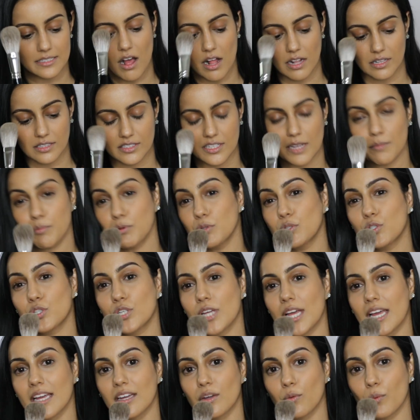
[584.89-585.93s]
I'll double
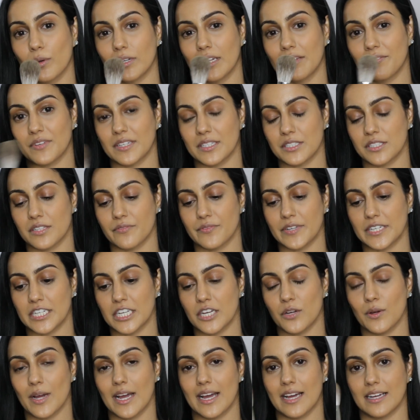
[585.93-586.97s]
check when I finish the
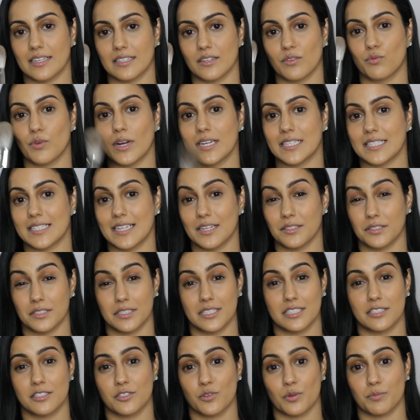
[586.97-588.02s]
video and write it down in
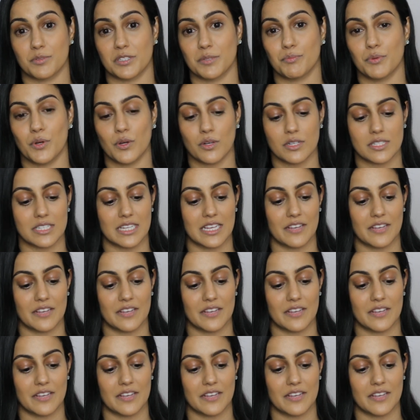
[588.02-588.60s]
the description box